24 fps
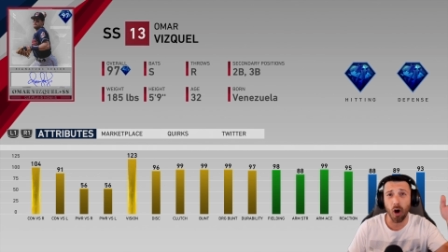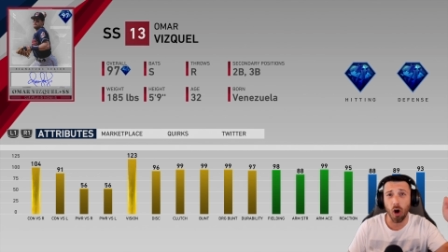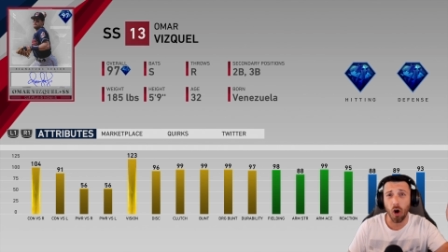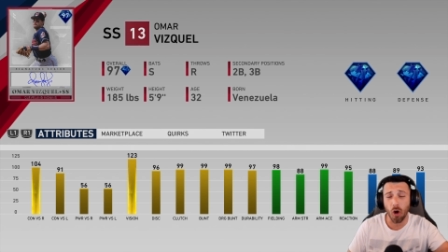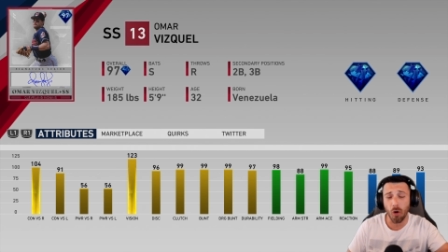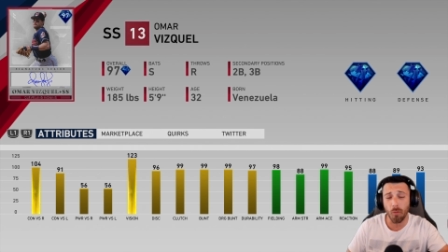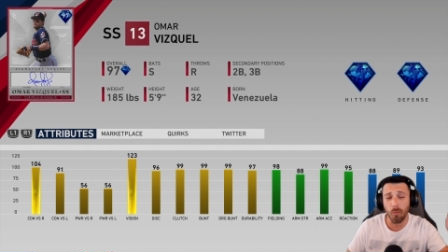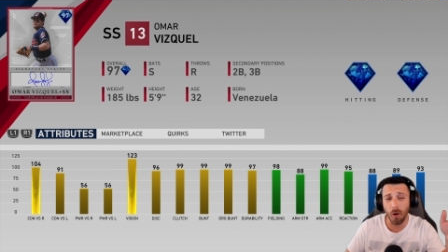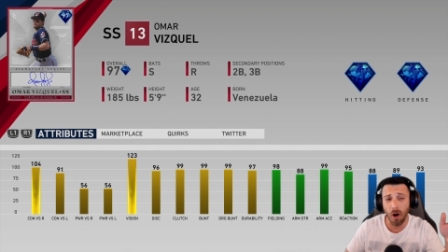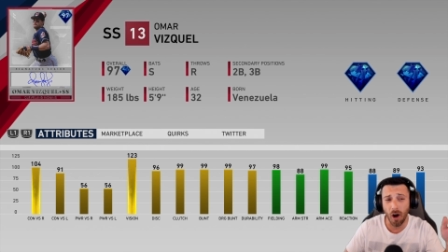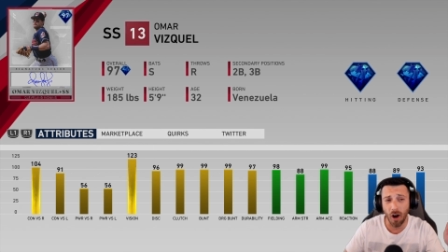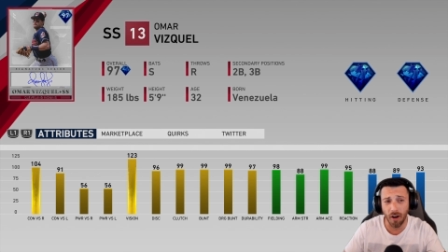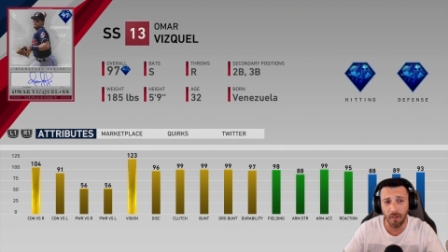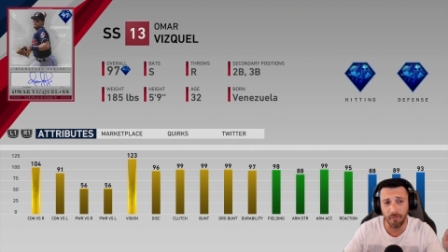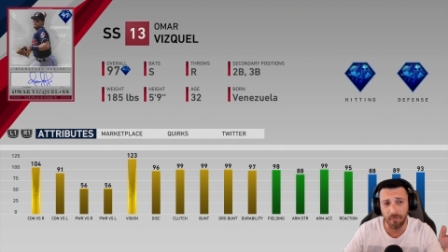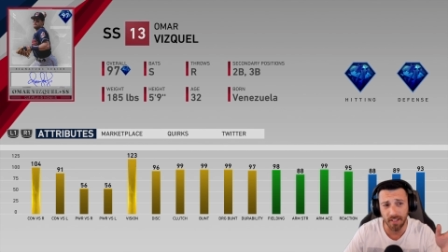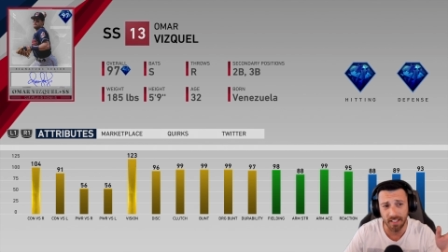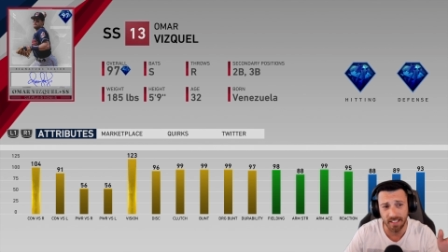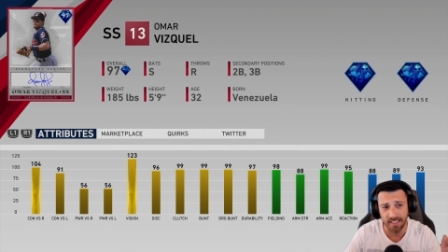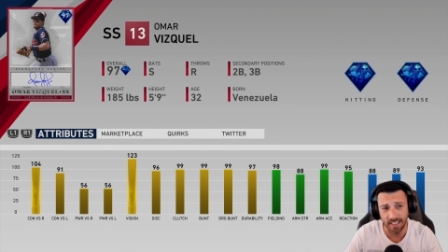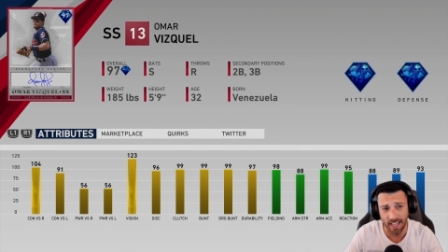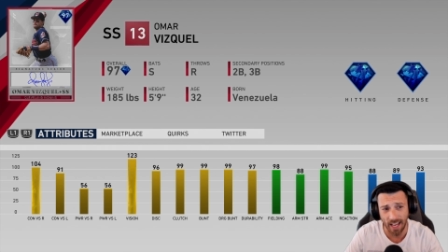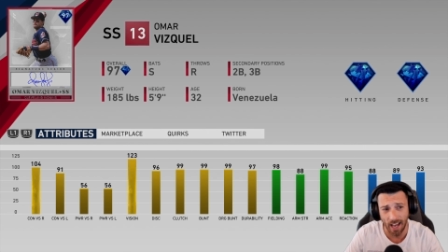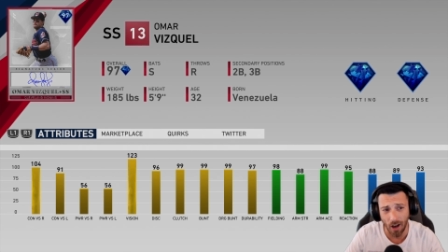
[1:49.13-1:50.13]
Omar
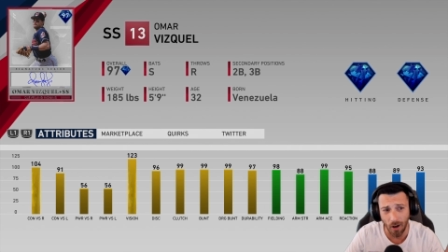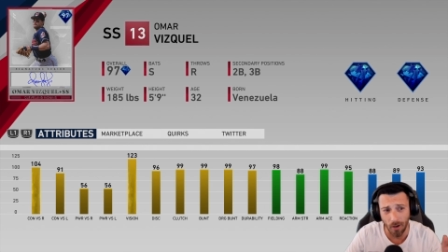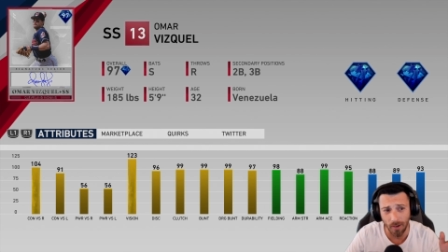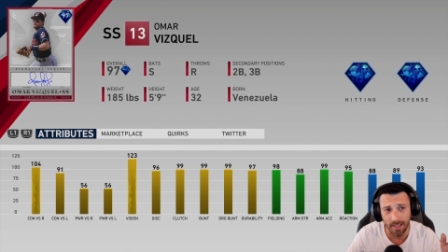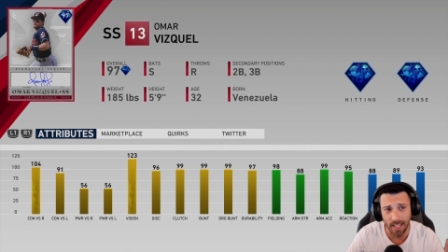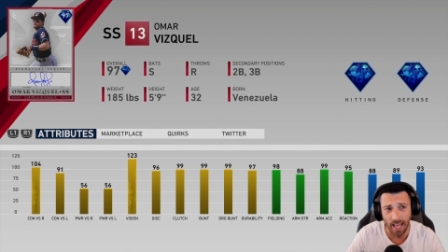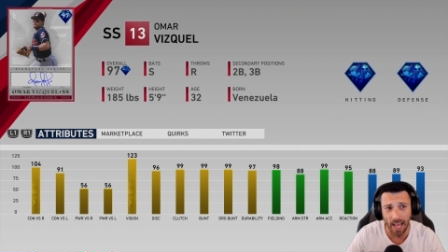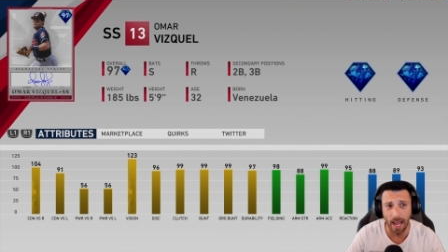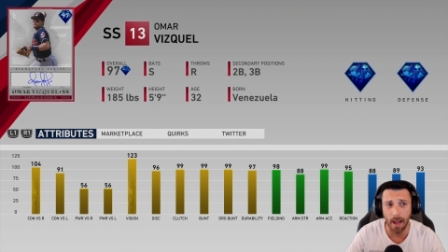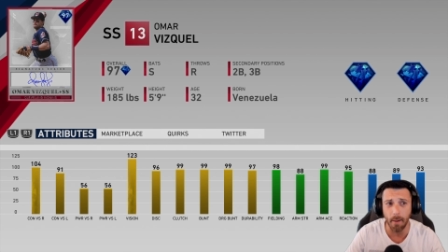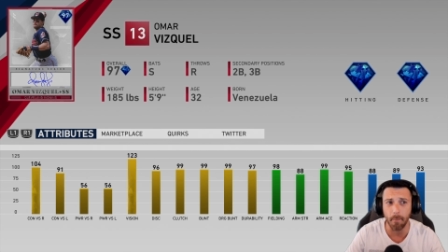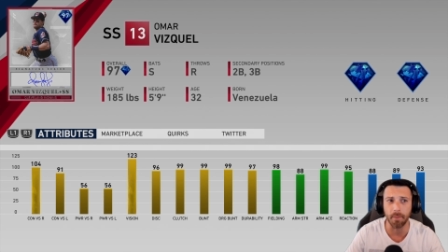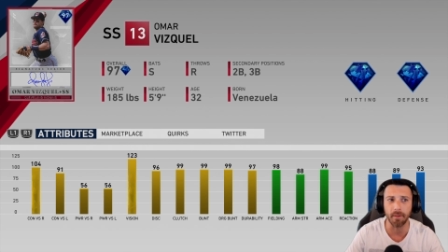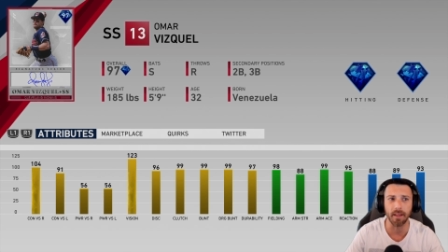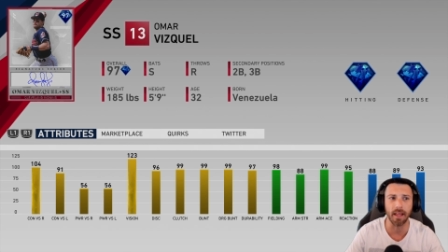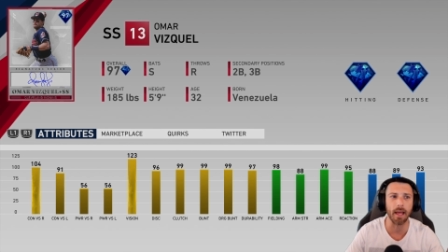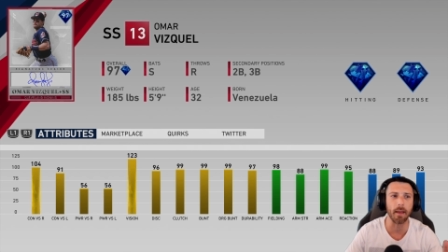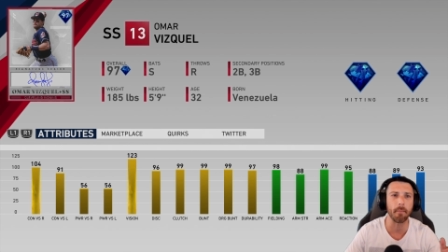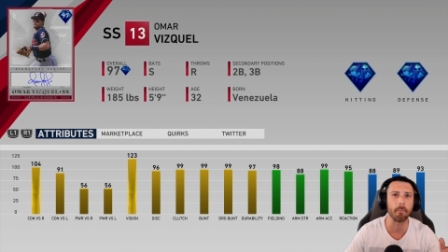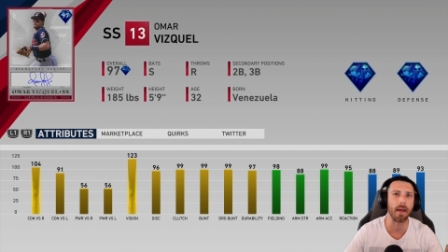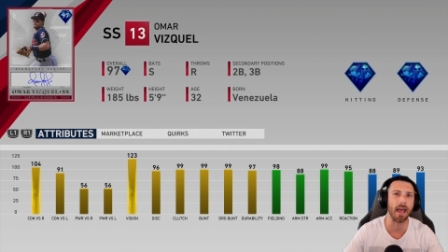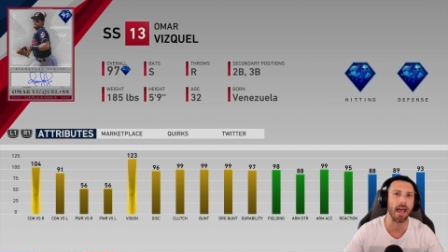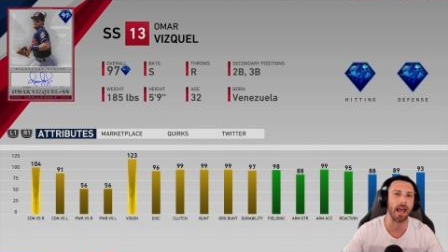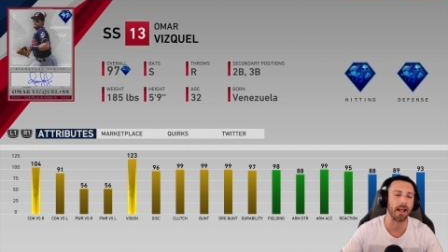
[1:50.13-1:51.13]
Vizquel
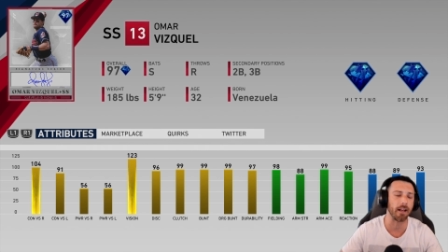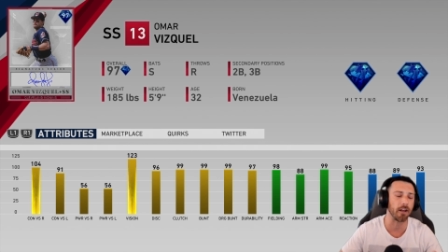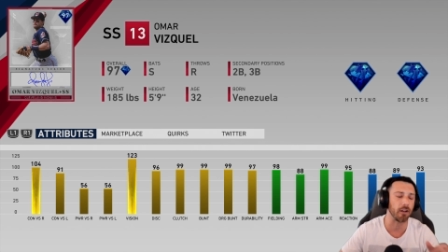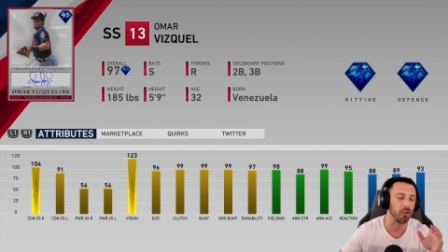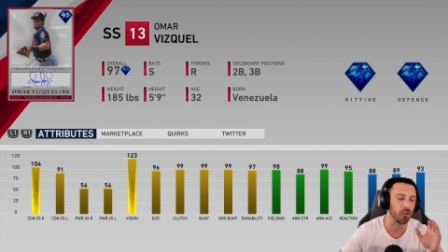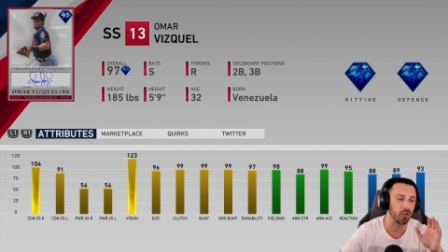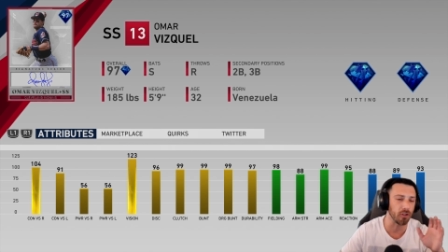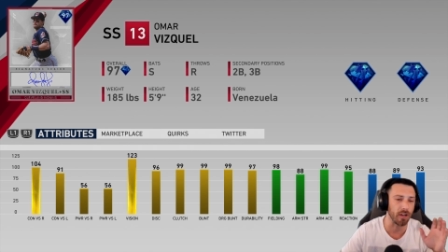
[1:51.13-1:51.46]
gameplay, man, you